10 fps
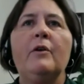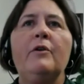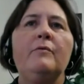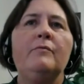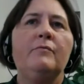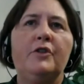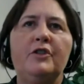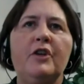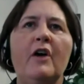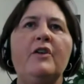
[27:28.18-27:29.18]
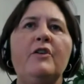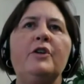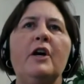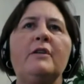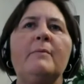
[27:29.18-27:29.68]
She saw that you talked
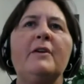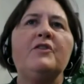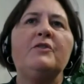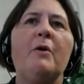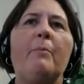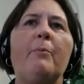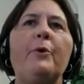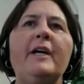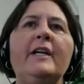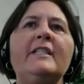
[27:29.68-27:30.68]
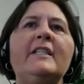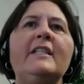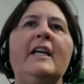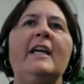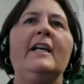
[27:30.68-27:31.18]
about the small print
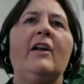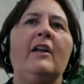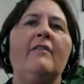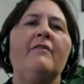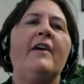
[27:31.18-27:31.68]
and all of that,